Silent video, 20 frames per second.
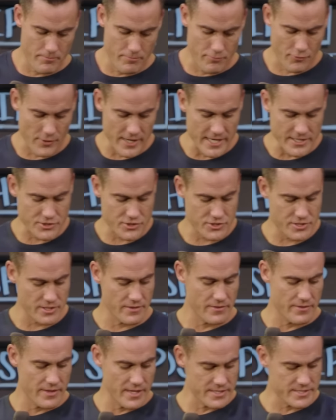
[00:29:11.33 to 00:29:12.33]
preached
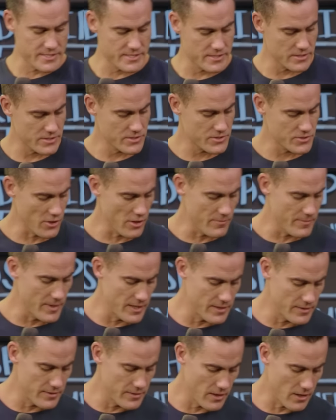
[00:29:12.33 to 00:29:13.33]
this
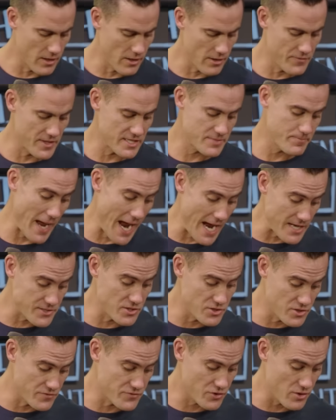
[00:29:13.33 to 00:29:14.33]
sermon, or this
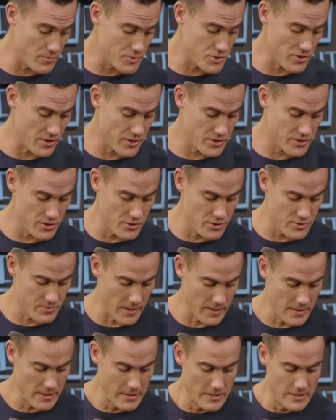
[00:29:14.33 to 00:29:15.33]
passage of scripture, excuse
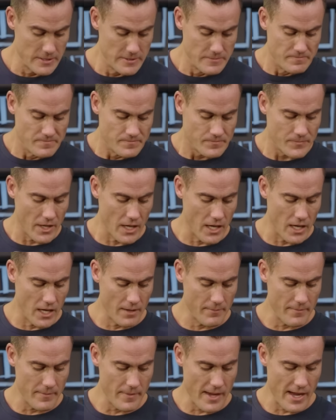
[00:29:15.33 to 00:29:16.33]
me,
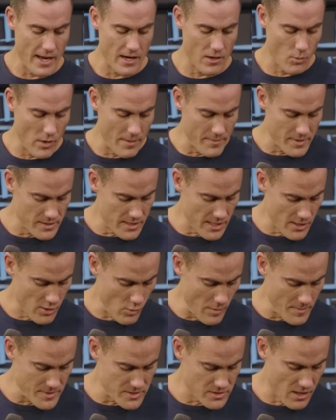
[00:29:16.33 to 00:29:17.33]
at a
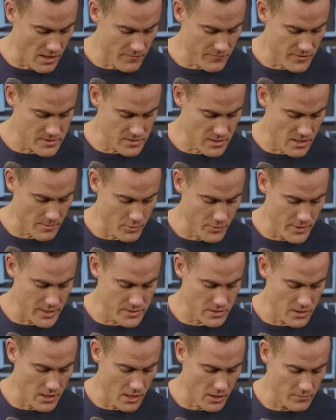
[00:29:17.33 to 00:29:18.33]
women's conference a couple
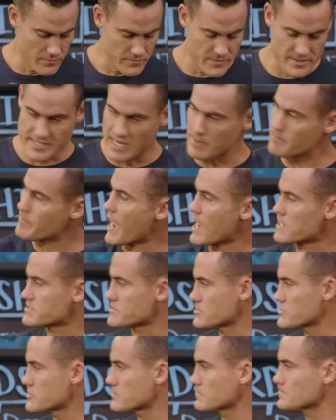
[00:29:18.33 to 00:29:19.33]
weeks ago, the same
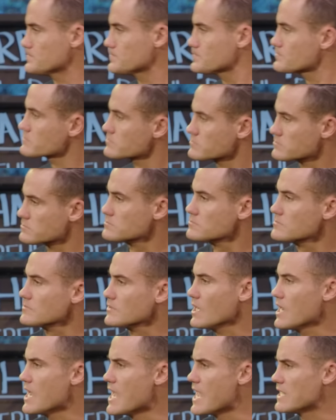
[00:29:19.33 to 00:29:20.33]
passage,
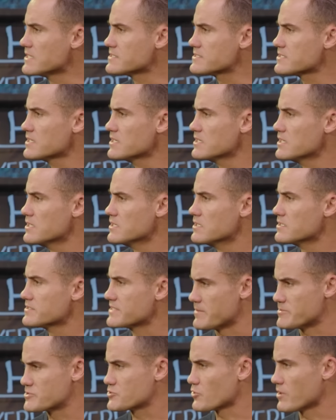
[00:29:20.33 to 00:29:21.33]
and
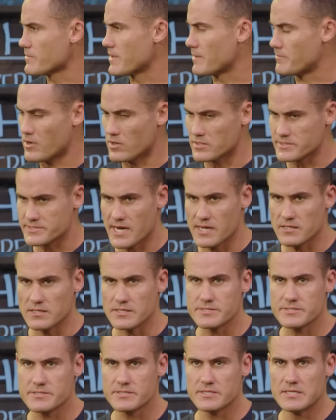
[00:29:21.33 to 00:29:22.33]
same story about Paul and
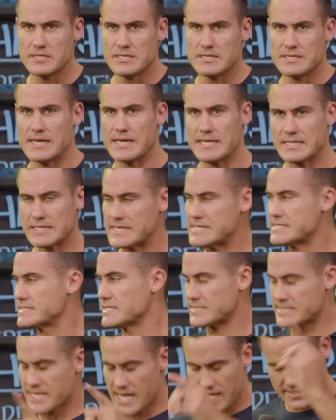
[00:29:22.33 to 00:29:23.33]
Silas. And
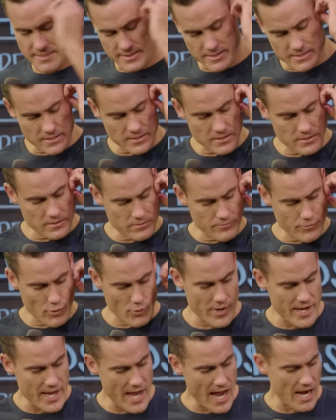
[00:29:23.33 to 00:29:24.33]
Lisa texted
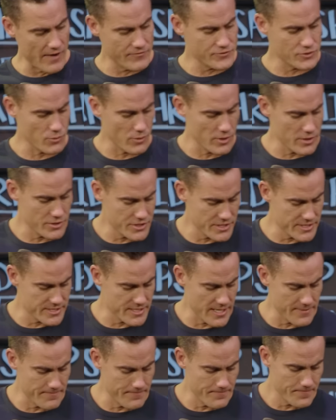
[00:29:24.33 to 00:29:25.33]
Maria afterwards. She
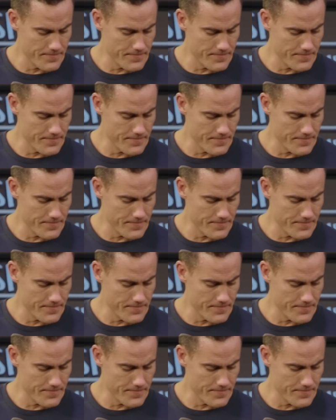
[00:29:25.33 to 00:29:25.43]
said,